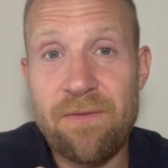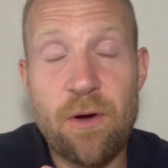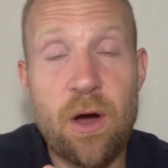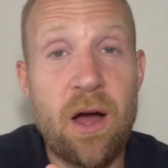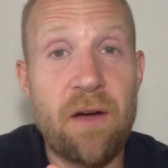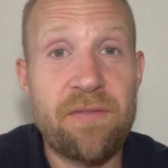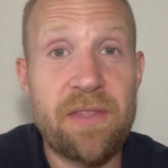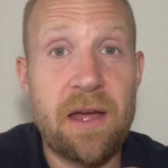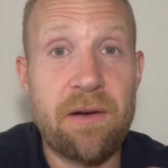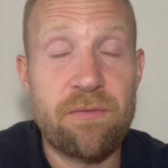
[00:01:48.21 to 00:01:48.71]

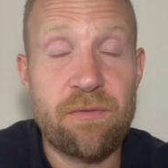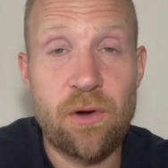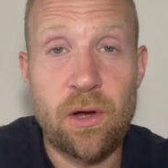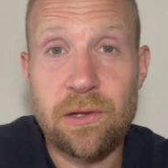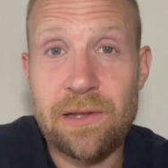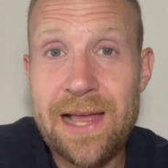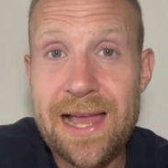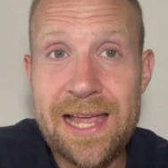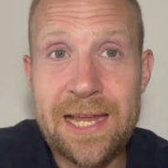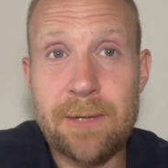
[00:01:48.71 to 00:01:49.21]
off that front
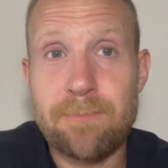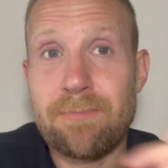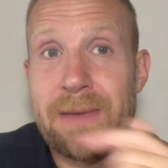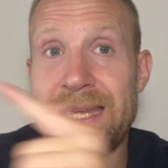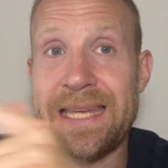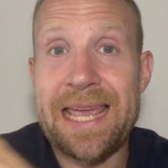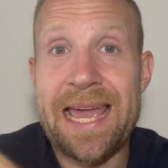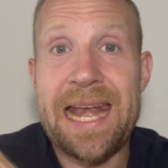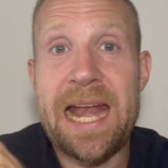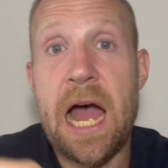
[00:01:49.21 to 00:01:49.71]
leg and
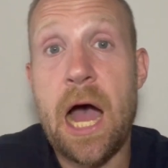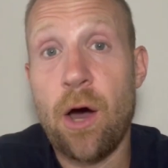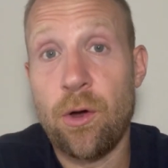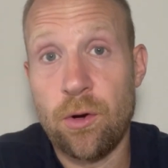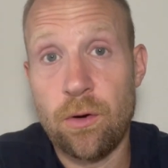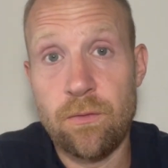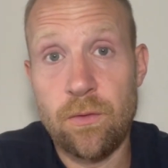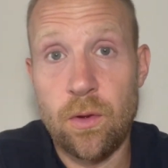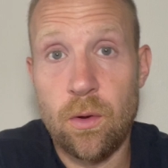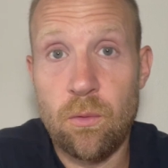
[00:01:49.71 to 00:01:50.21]
get out
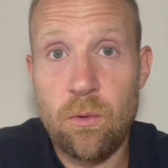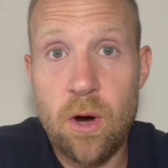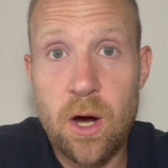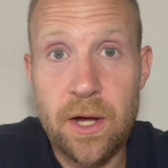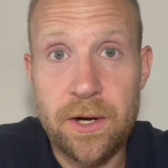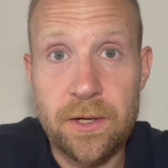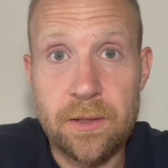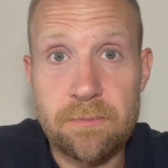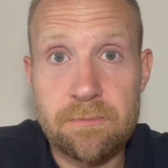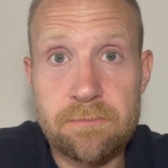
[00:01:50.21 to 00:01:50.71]
over the water.